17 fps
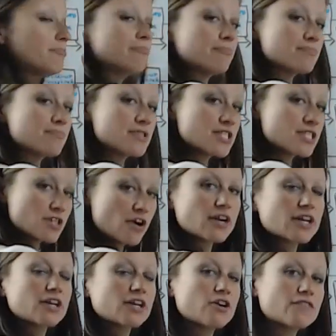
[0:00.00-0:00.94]

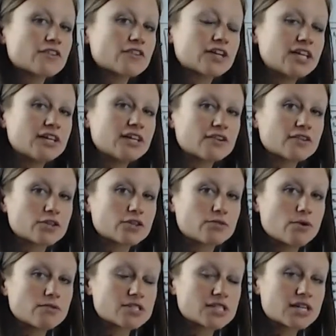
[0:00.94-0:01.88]
starting over here at the
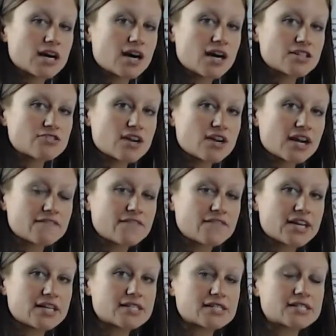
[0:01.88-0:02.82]
quote to contract
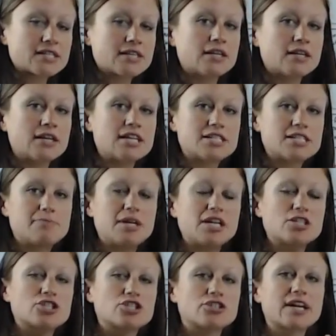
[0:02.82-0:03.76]
phase is
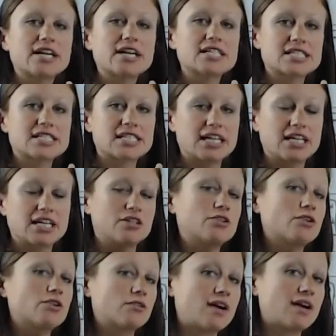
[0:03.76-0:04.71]
being translated
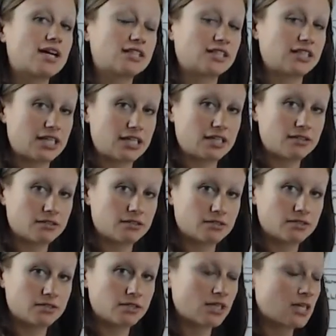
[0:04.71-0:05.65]
correctly
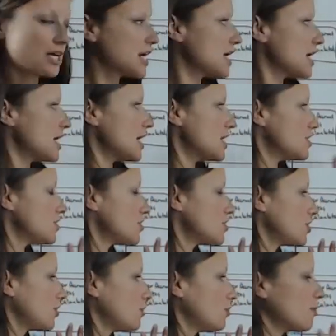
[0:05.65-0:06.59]

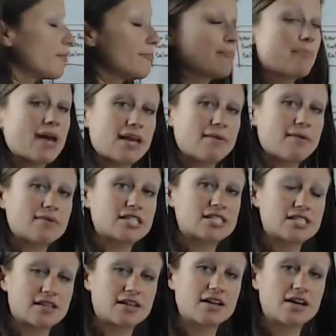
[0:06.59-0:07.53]
into payments
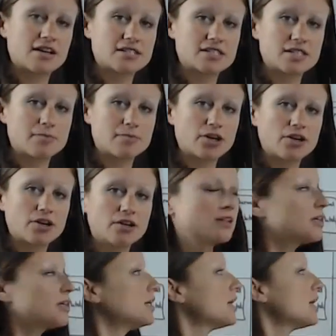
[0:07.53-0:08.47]
to the customer
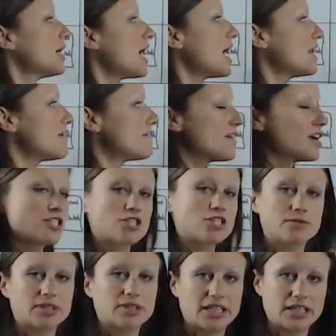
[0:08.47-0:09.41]
and
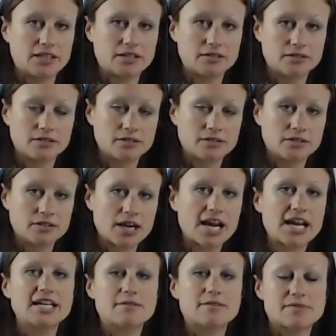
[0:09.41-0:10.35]
eventually
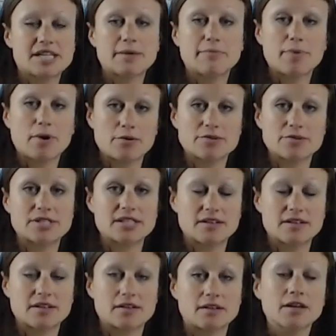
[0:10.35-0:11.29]
items that post to
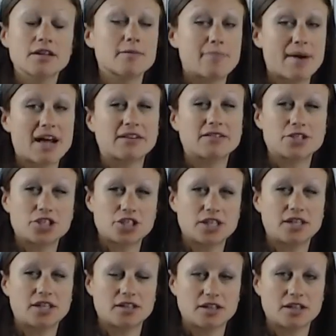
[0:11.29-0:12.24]
the balance
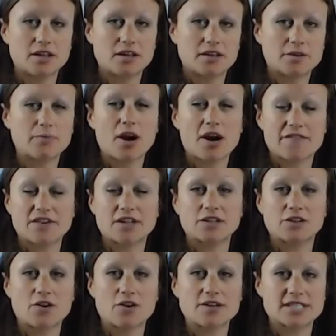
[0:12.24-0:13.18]
sheet and the profit
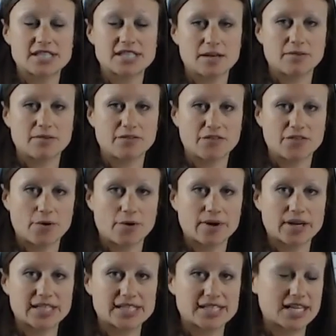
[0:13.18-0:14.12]
and loss statement for your
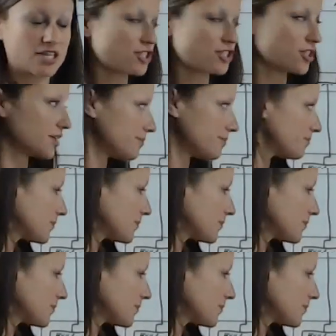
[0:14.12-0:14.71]
organization.